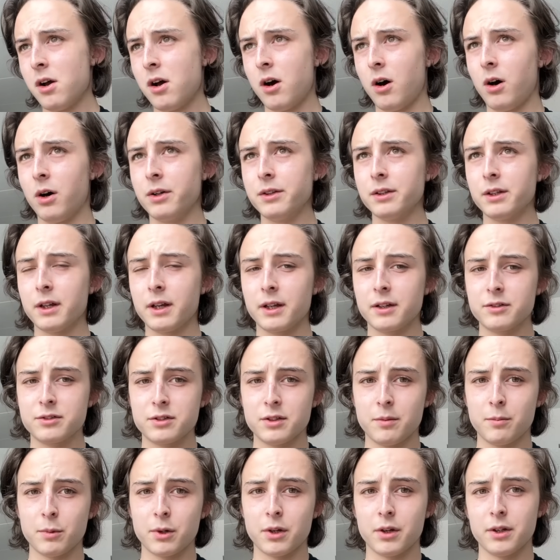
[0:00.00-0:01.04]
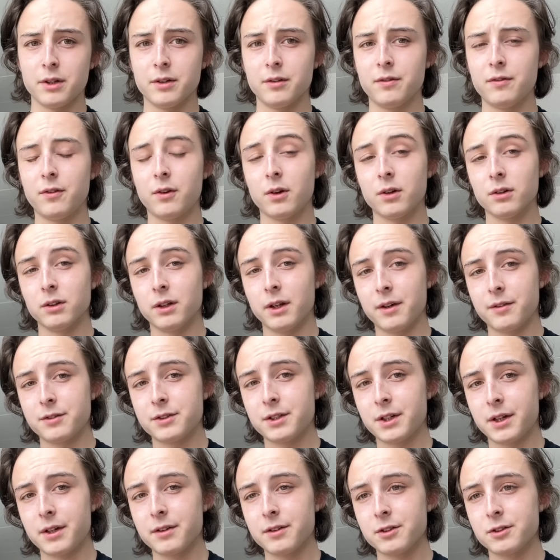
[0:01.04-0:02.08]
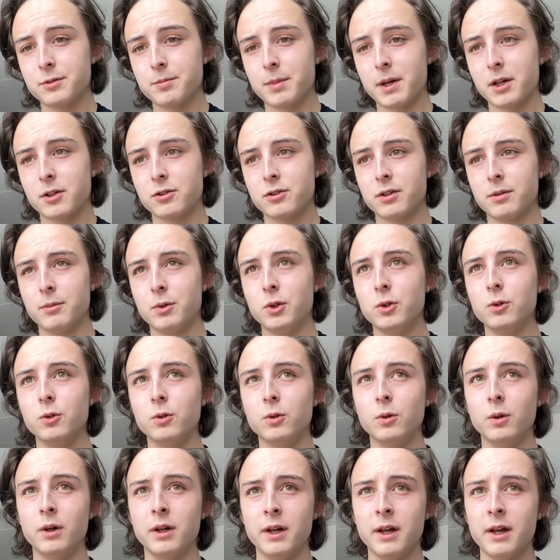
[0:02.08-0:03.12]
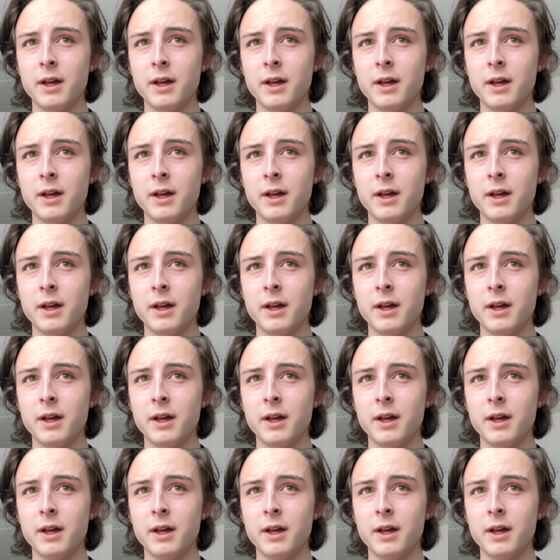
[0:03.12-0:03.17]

Unlike someone on the far left side of the spectrum who